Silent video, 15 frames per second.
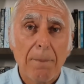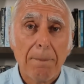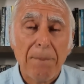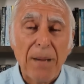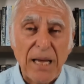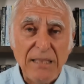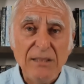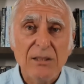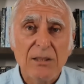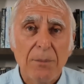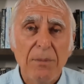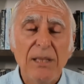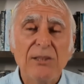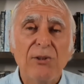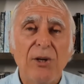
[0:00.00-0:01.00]
base, the
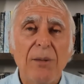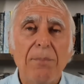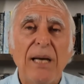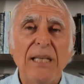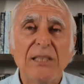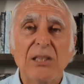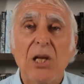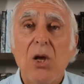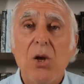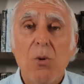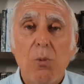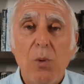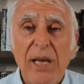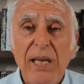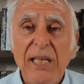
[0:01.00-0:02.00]
military base
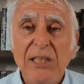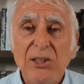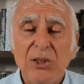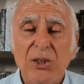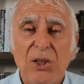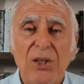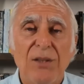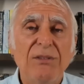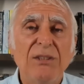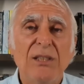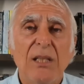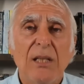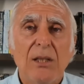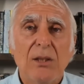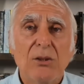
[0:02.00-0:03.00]
where he serves.
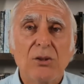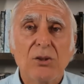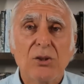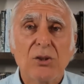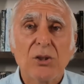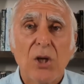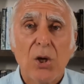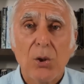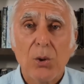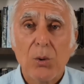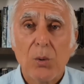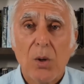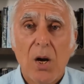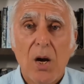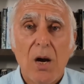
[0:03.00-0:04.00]

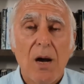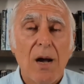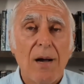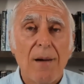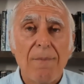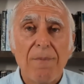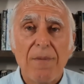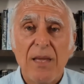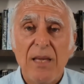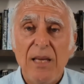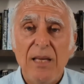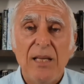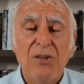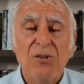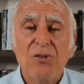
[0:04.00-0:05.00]
So
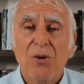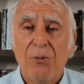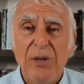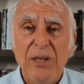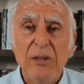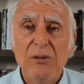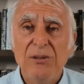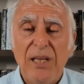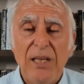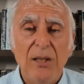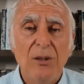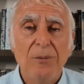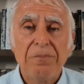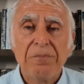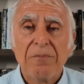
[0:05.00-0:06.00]
he is the real
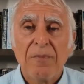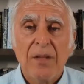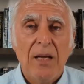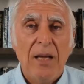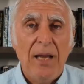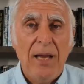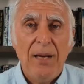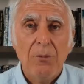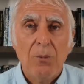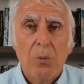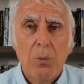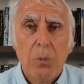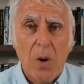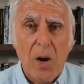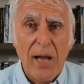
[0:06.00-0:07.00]
deal. And
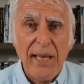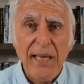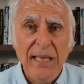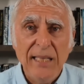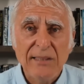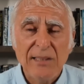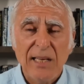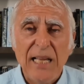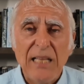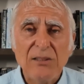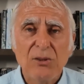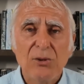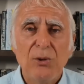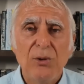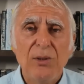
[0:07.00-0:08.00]
why he's allowed
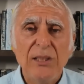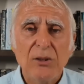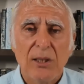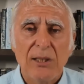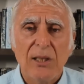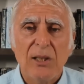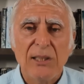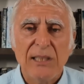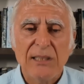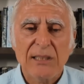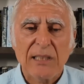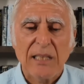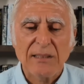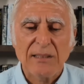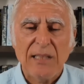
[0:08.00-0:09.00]
to do this, I
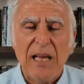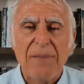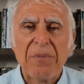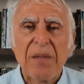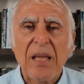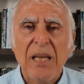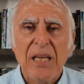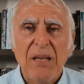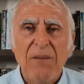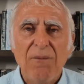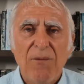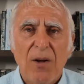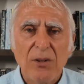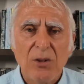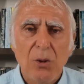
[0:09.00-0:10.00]
discussed that in
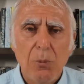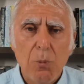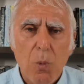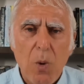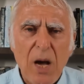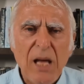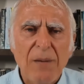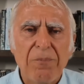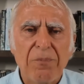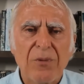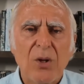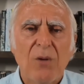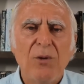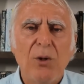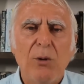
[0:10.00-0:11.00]
Volume 1
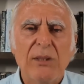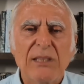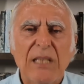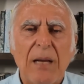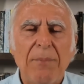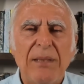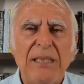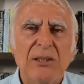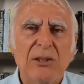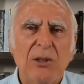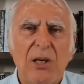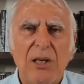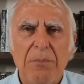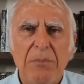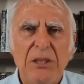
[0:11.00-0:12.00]
of US Army
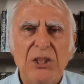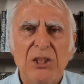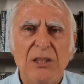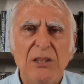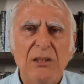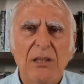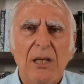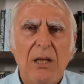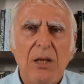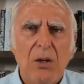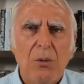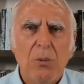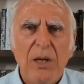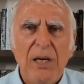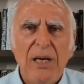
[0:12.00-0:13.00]
Insider Missions,
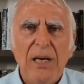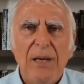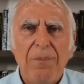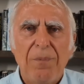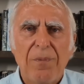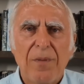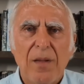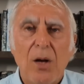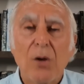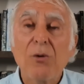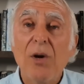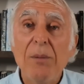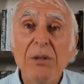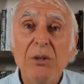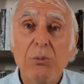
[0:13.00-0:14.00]
where
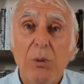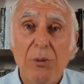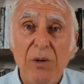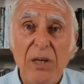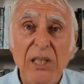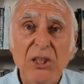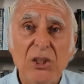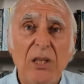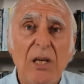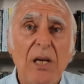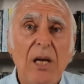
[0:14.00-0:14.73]
agreements were reached